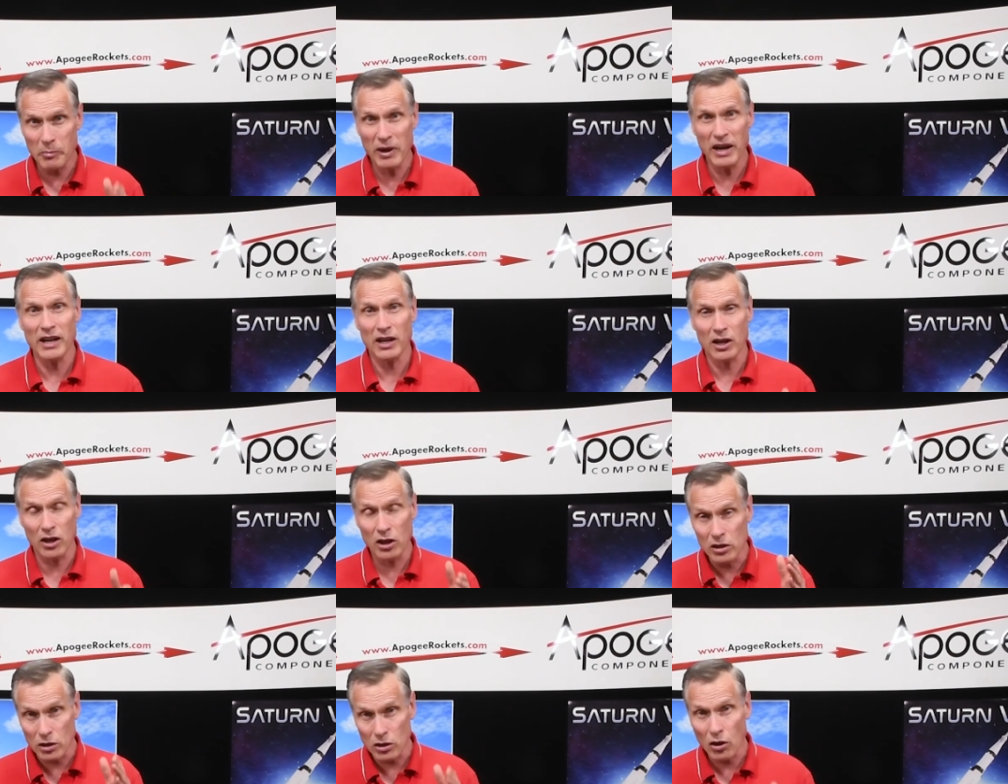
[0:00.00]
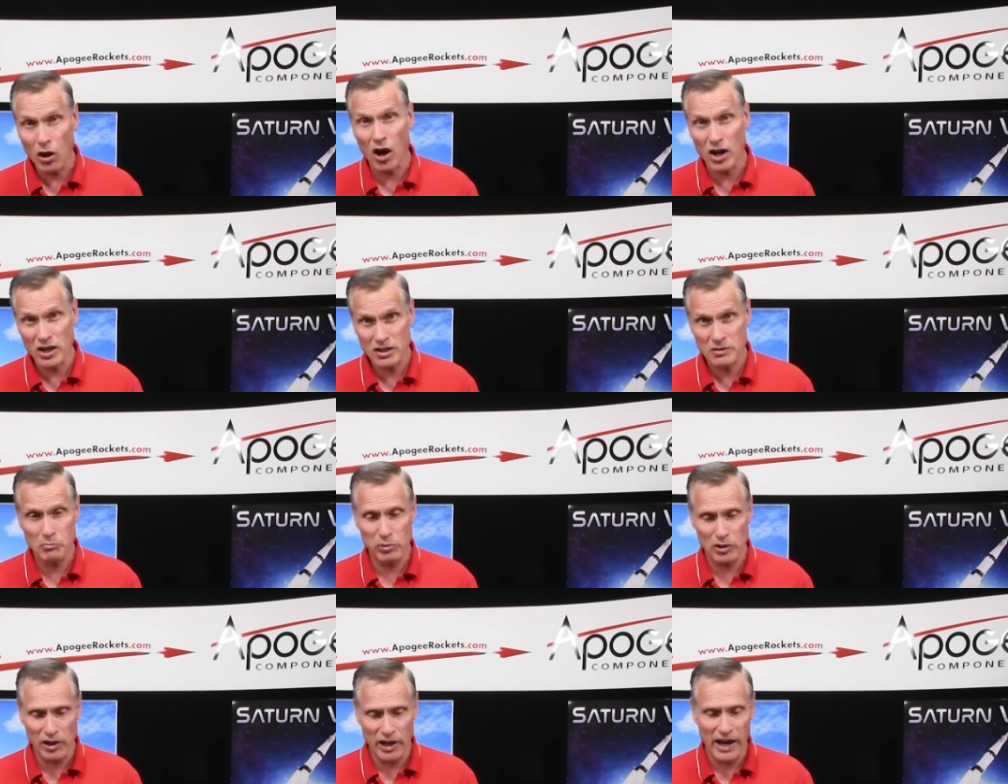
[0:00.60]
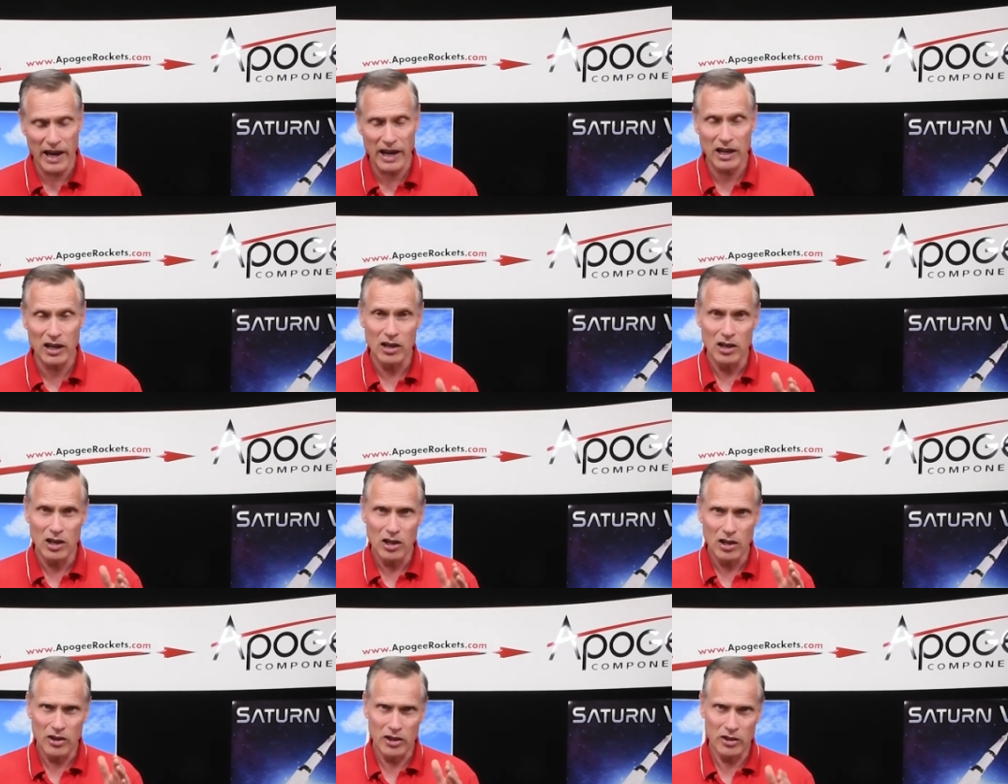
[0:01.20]
paint it gloss black.
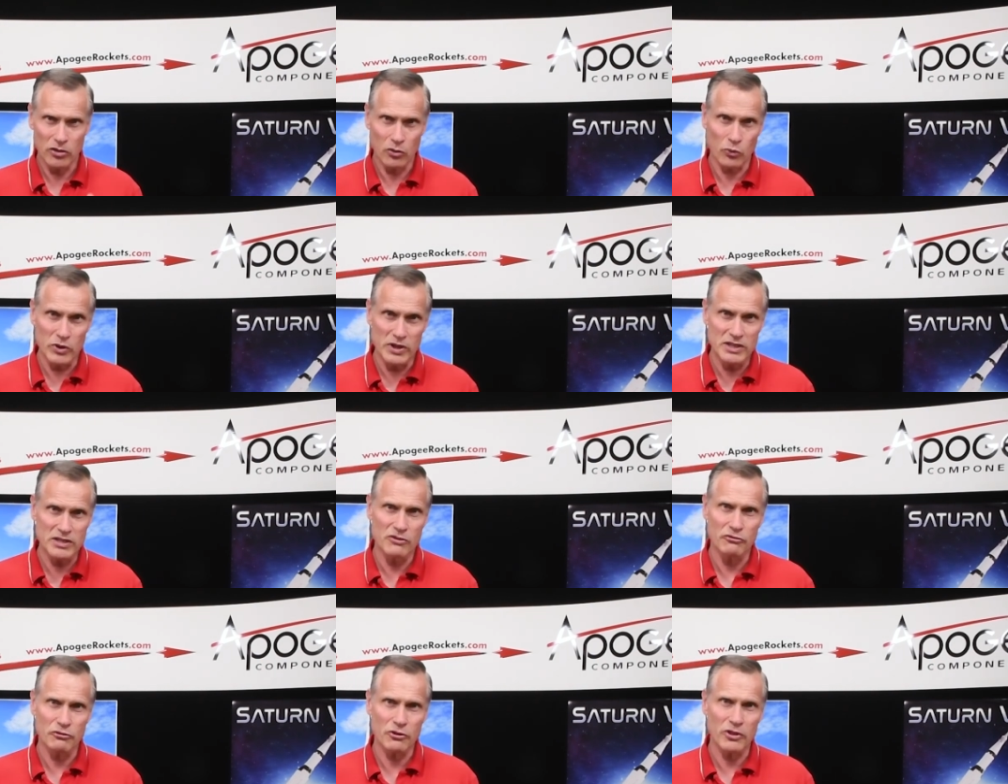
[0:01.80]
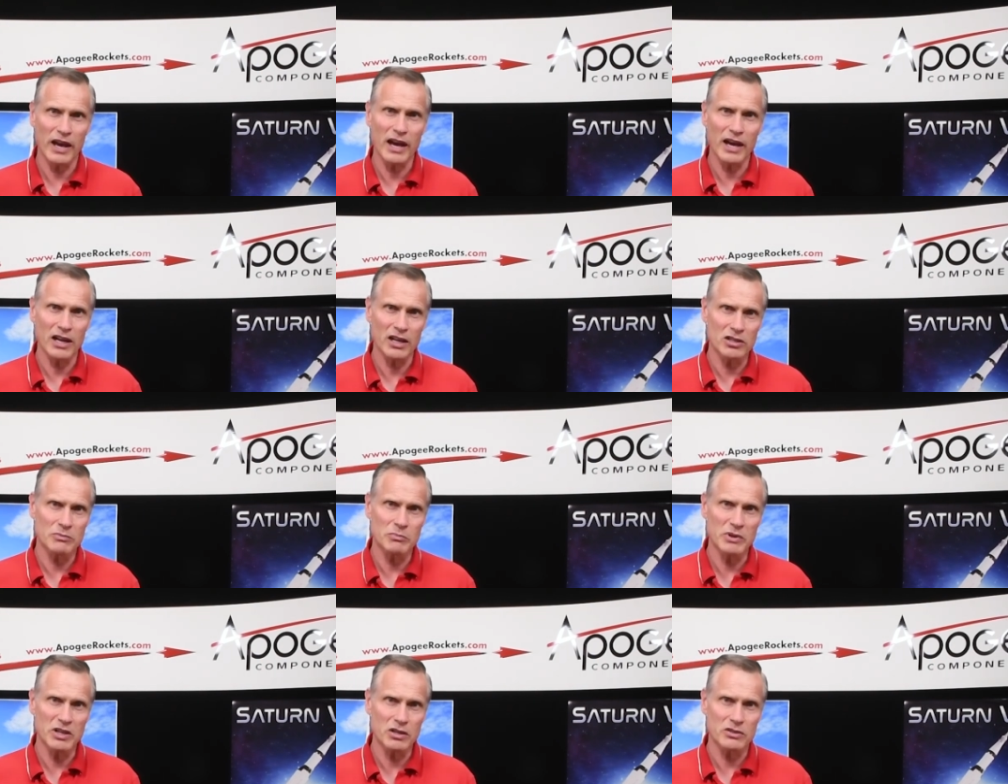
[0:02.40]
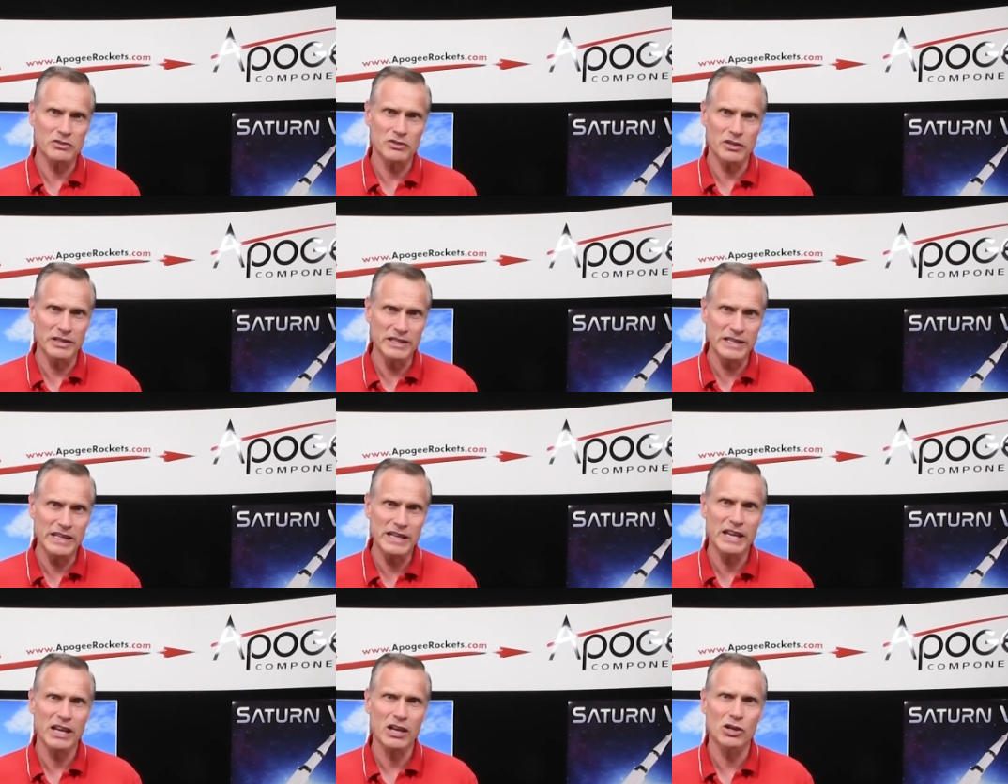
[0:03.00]
And the reason for that is because the
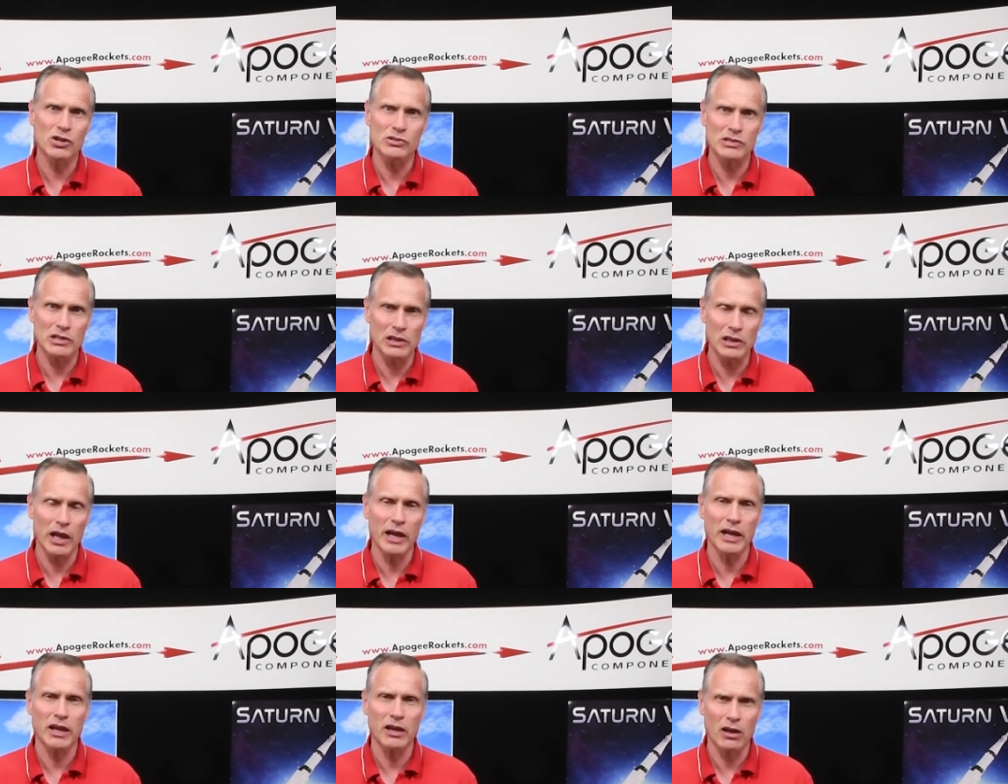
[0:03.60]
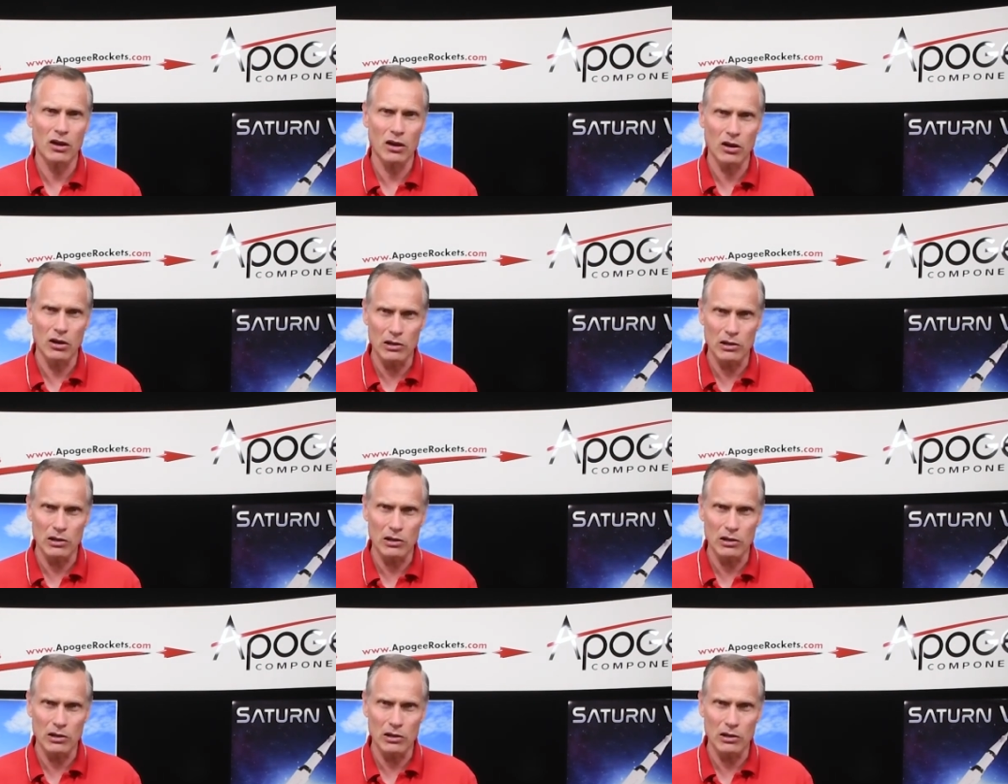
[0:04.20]
decals like